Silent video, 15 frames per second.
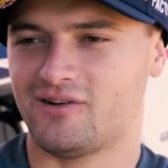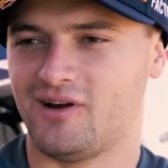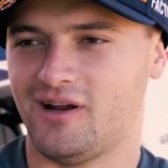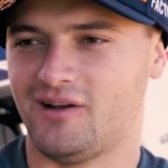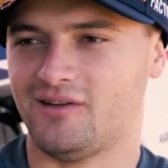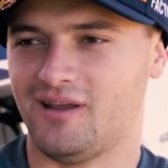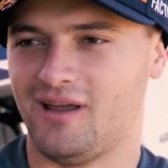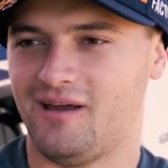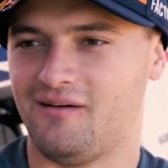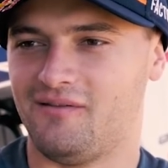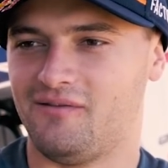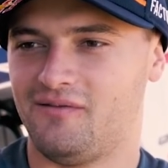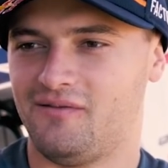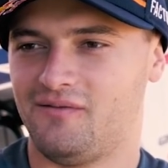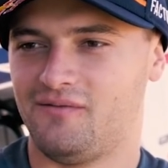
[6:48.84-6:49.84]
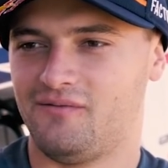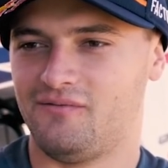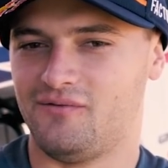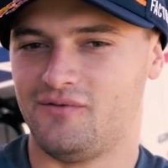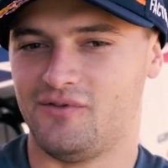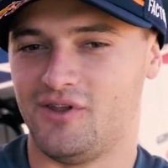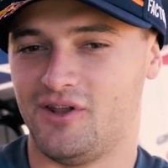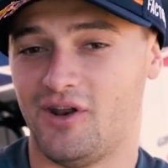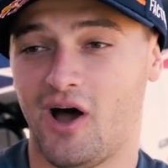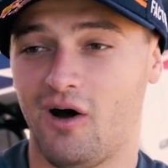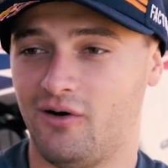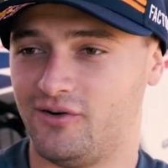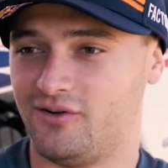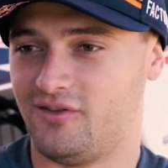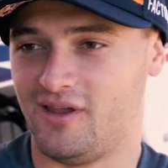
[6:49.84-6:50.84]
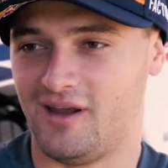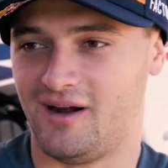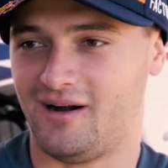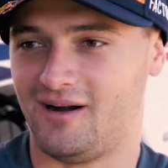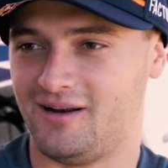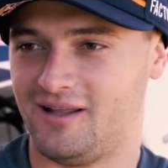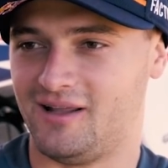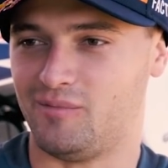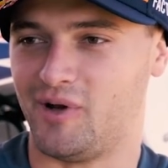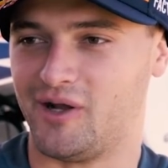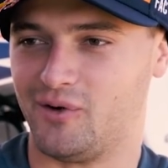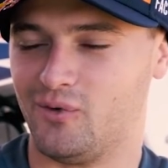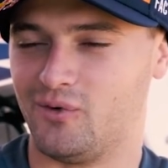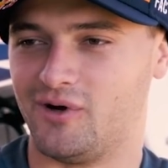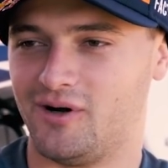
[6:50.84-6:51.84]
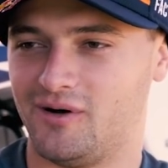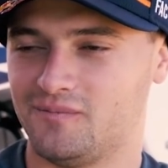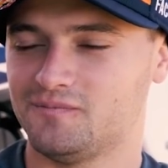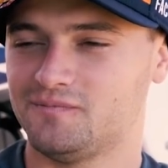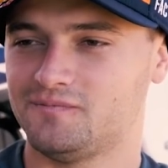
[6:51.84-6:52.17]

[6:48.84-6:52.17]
great to have the knowledge there in my corner.